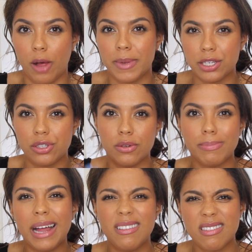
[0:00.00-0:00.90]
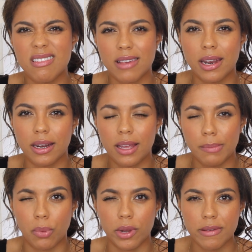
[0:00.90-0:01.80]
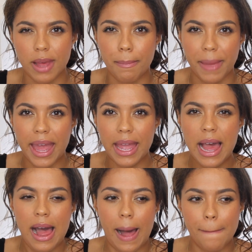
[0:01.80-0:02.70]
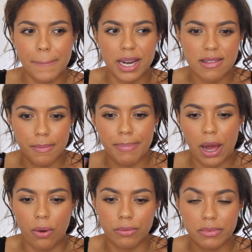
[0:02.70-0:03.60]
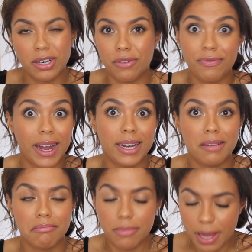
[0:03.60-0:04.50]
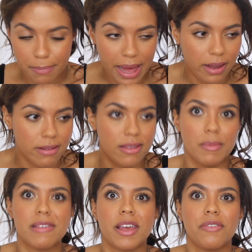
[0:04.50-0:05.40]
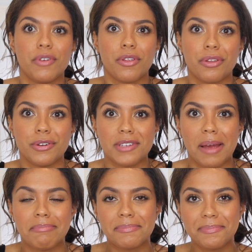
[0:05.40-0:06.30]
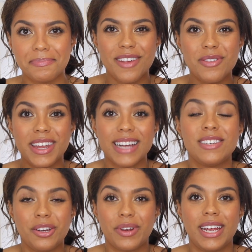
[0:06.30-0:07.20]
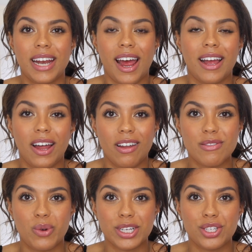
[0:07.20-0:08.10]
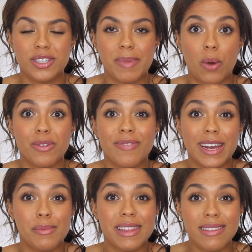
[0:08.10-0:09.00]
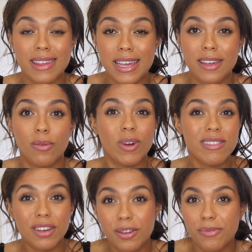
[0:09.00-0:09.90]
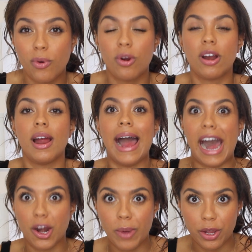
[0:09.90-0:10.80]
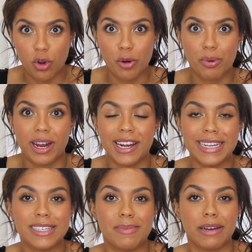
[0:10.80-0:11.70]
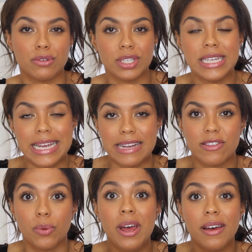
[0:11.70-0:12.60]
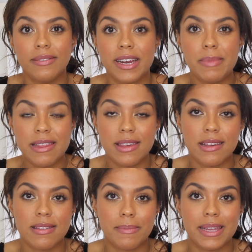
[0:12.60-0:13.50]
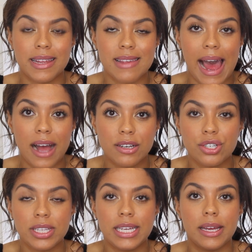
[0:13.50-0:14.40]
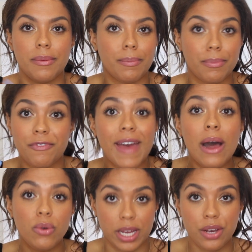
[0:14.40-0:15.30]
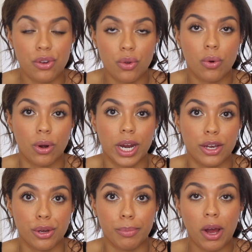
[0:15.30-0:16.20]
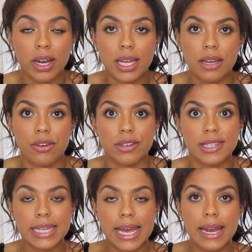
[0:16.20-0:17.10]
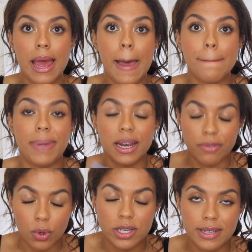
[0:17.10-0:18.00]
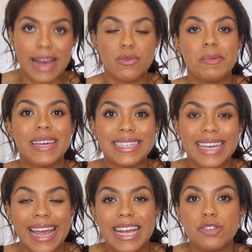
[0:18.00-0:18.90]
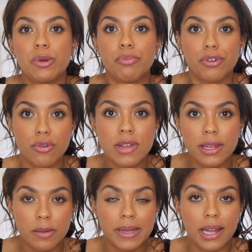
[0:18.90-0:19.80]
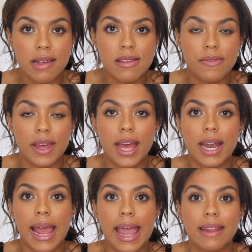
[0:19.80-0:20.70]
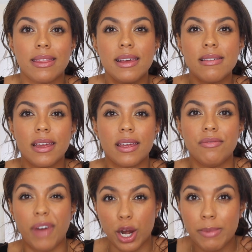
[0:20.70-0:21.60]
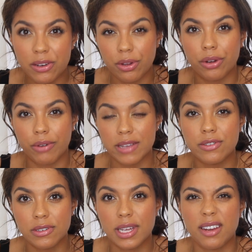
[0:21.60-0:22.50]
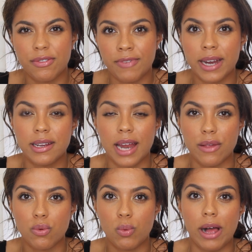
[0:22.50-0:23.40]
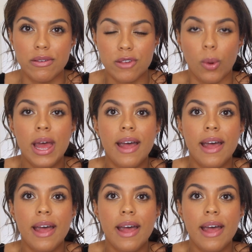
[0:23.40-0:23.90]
helping to balance the skin and keep oils at bay. Um, but it's about, you know, finding that balance. Let me say it for the third time. So the next ingredient I got lots of questions about was vitamin C. What's it good for? How do I incorporate it into my routine? So vitamin C is something that's actually found in your, in your body and in your skin. But of course, as we begin to age, we produce a little bit less of it and things like environmental aggressors can affect it as well. So